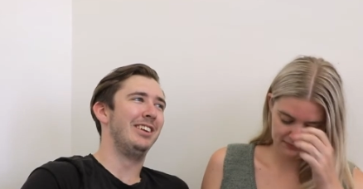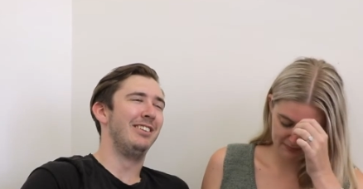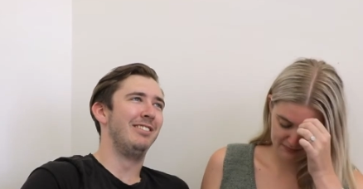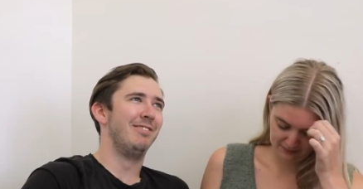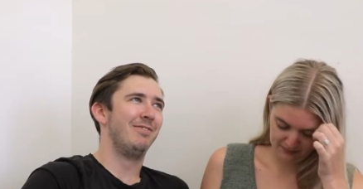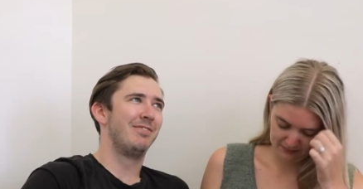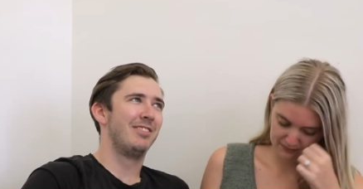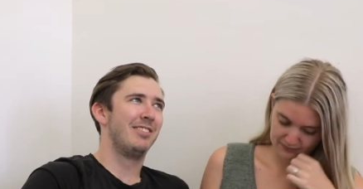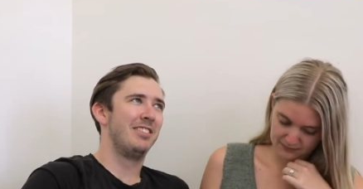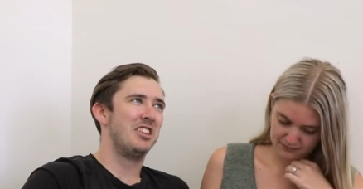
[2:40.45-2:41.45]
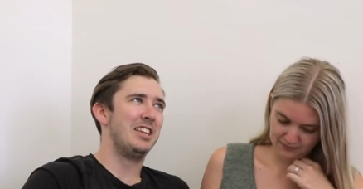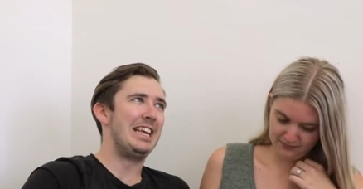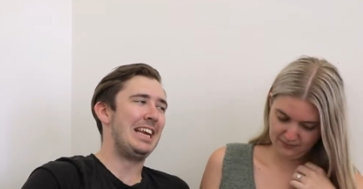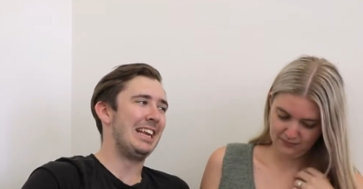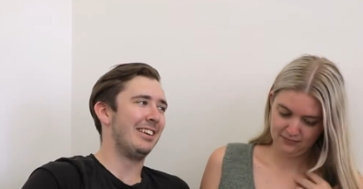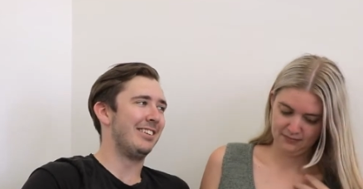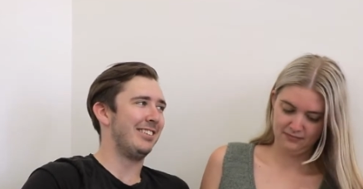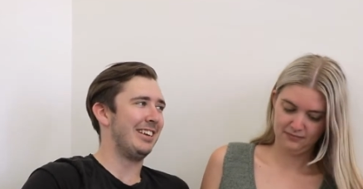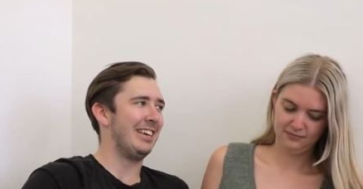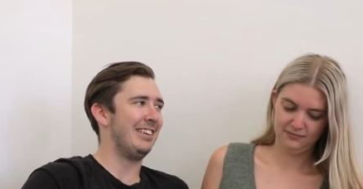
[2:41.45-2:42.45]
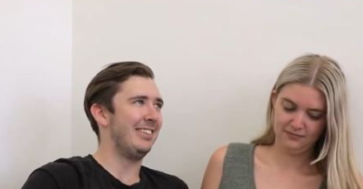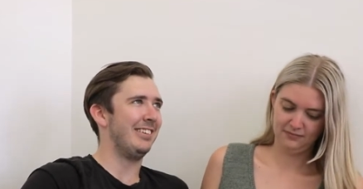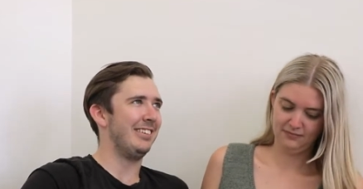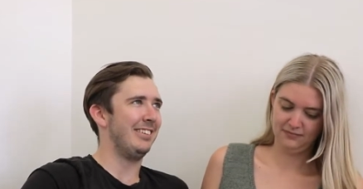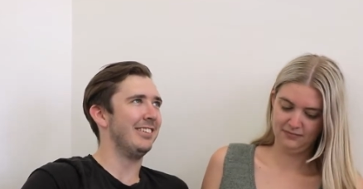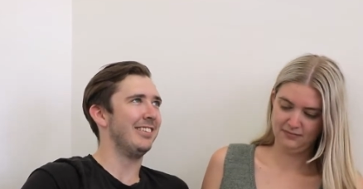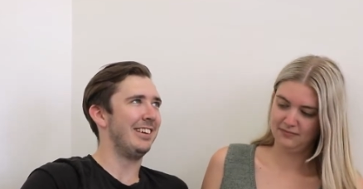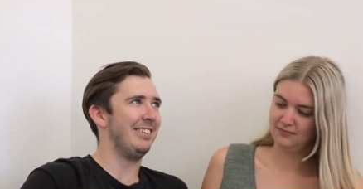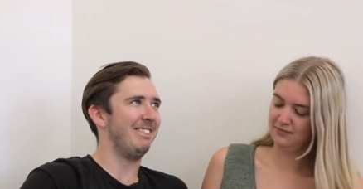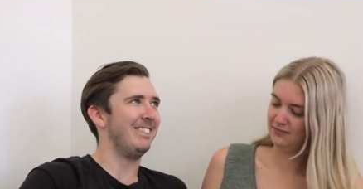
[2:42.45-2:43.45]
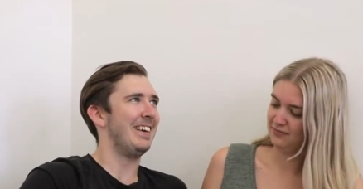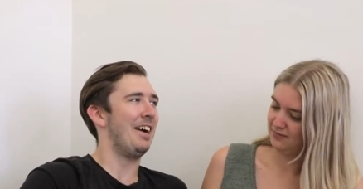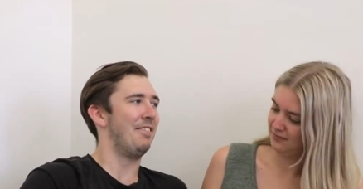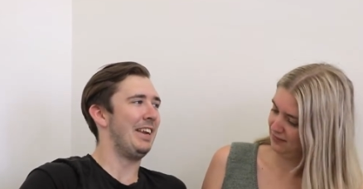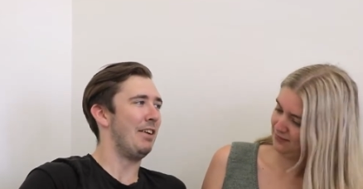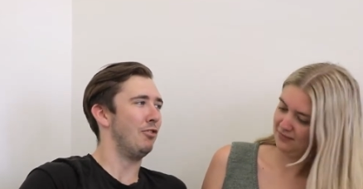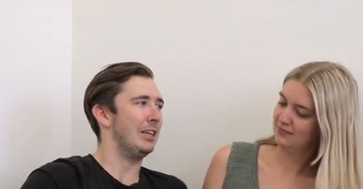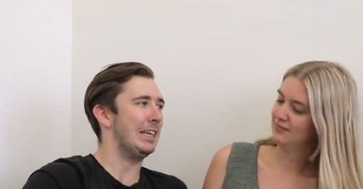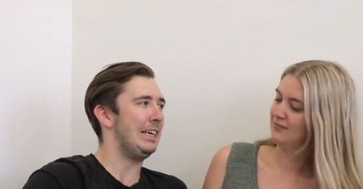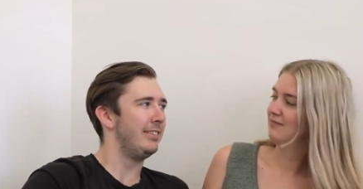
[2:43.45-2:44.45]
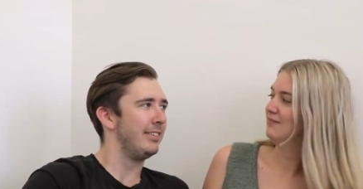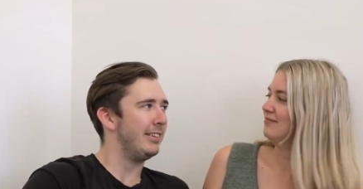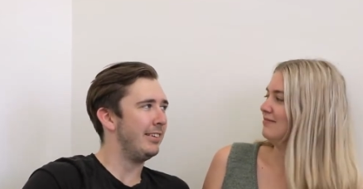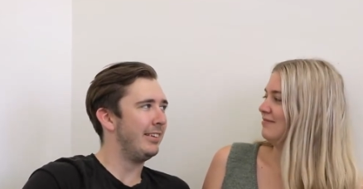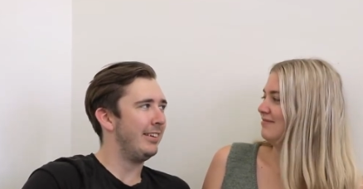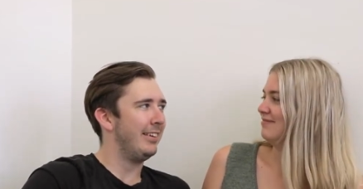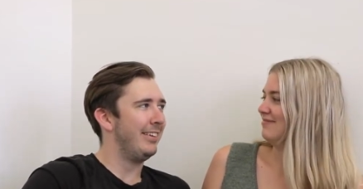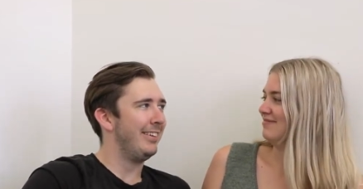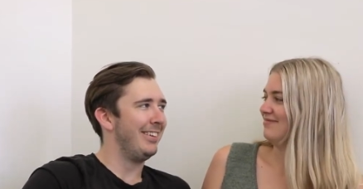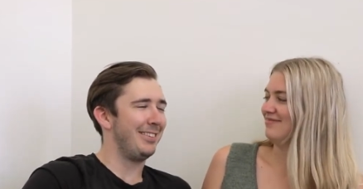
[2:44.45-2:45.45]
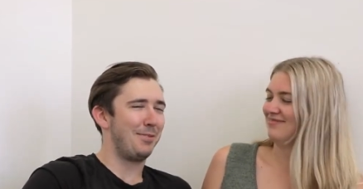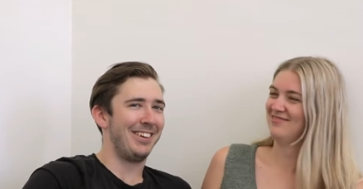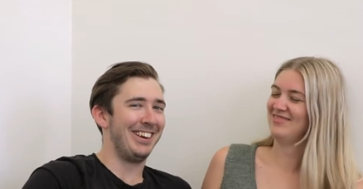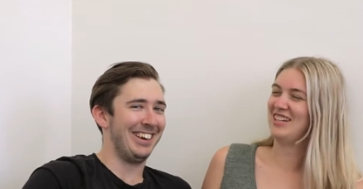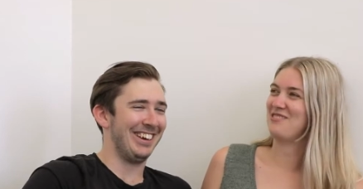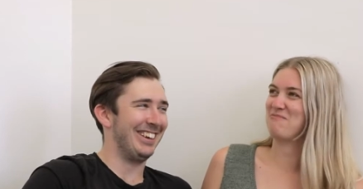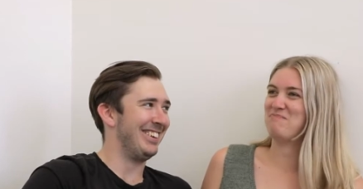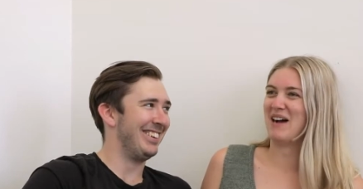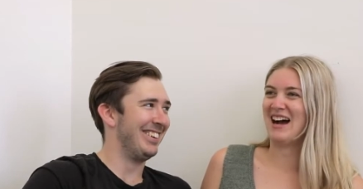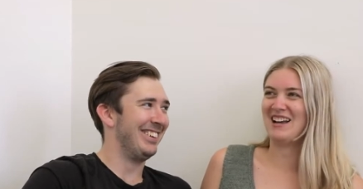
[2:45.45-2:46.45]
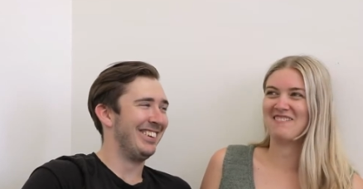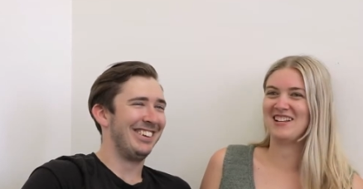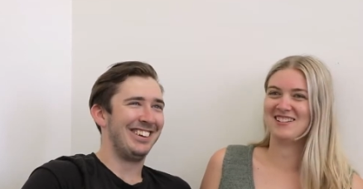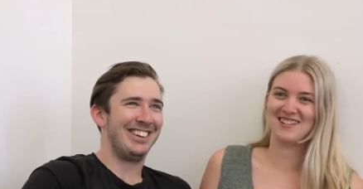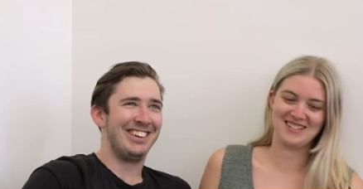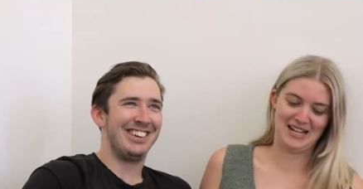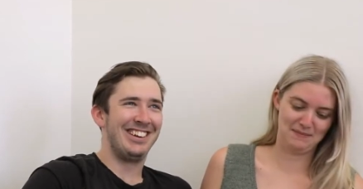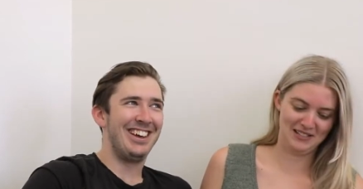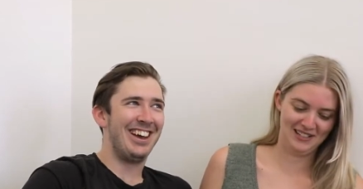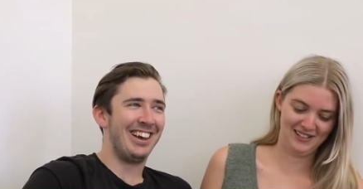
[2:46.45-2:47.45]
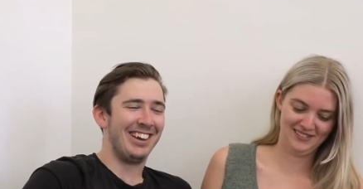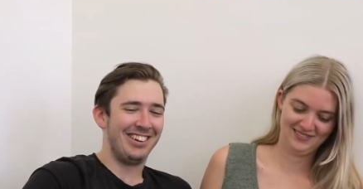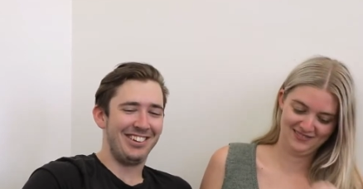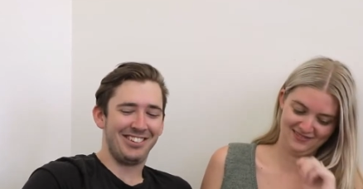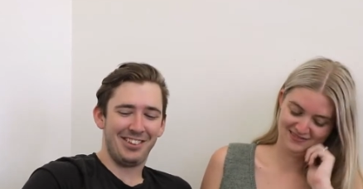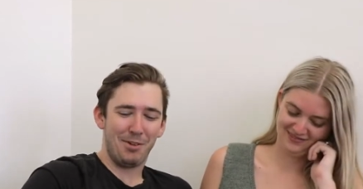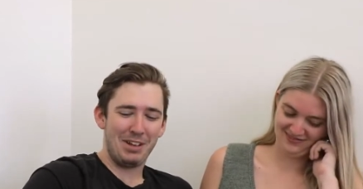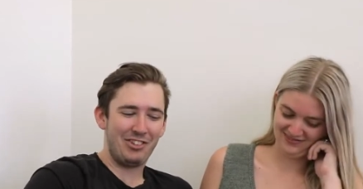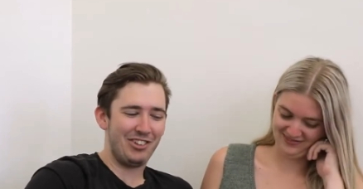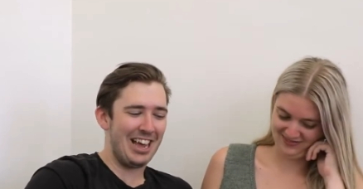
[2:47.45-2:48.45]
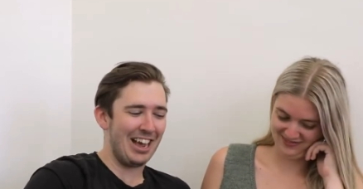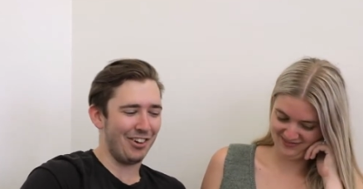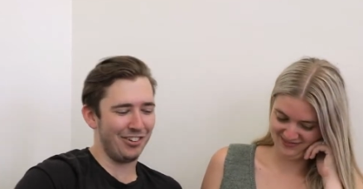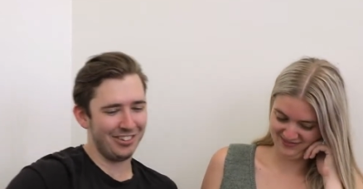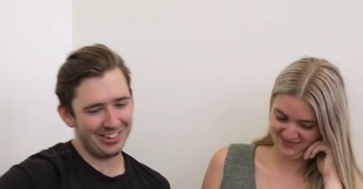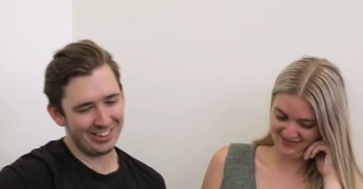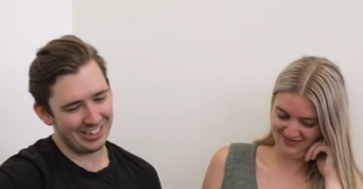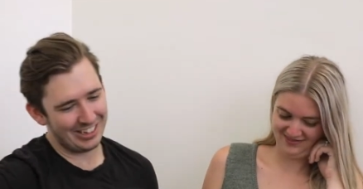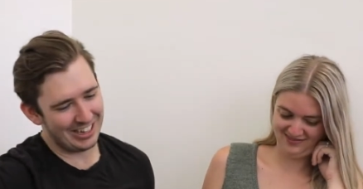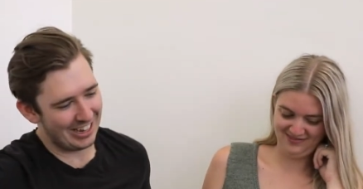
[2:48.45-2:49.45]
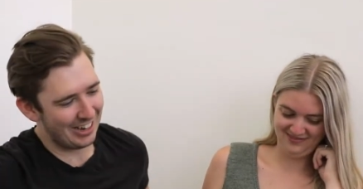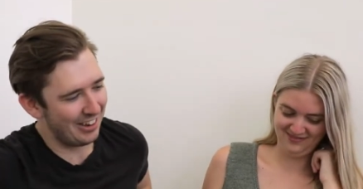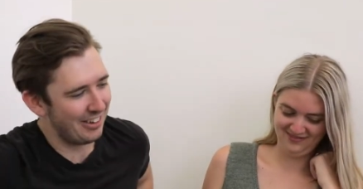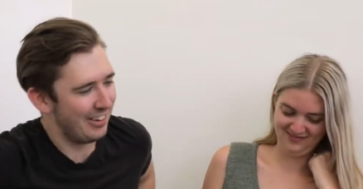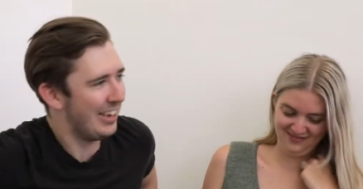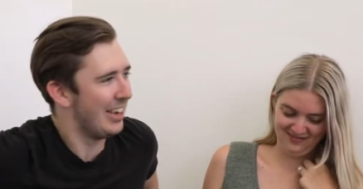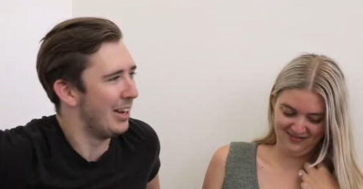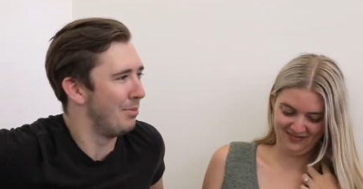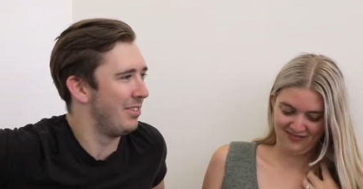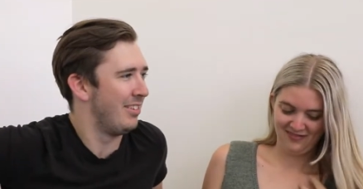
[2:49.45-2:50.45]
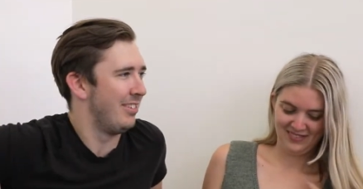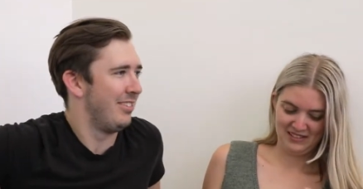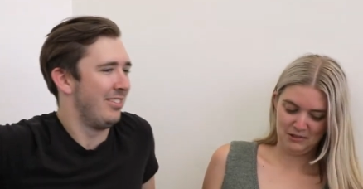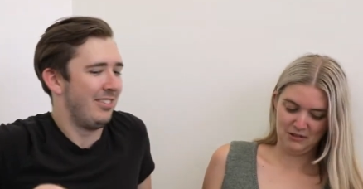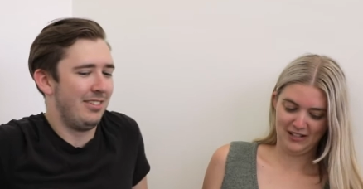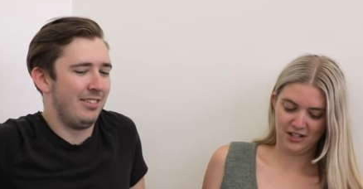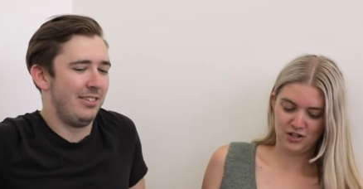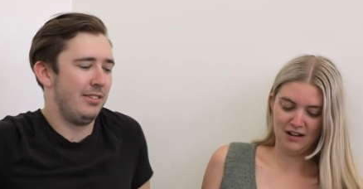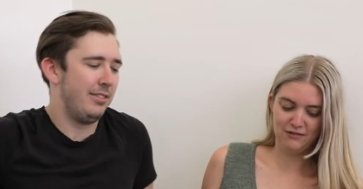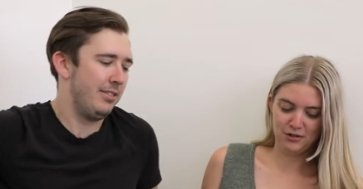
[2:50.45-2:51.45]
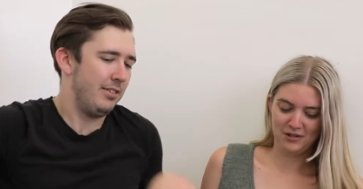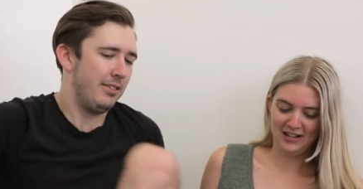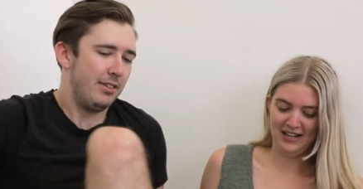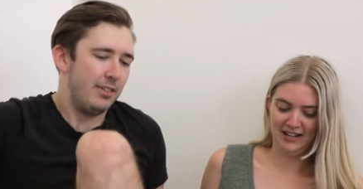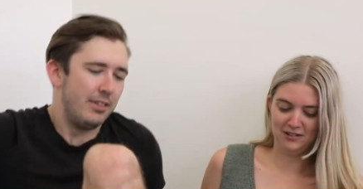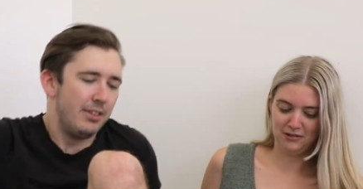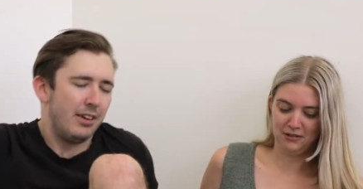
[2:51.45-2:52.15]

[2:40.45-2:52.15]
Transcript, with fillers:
Speaker 1: than needing to sneeze and just like having that release. It's pretty it's good.
Speaker 2: bad when it doesn't happen. Yeah, though.
Speaker 1: I know. So imagine that constantly. Yeah, no. Hiccups.
Speaker 2: Would you rather shave all your hair or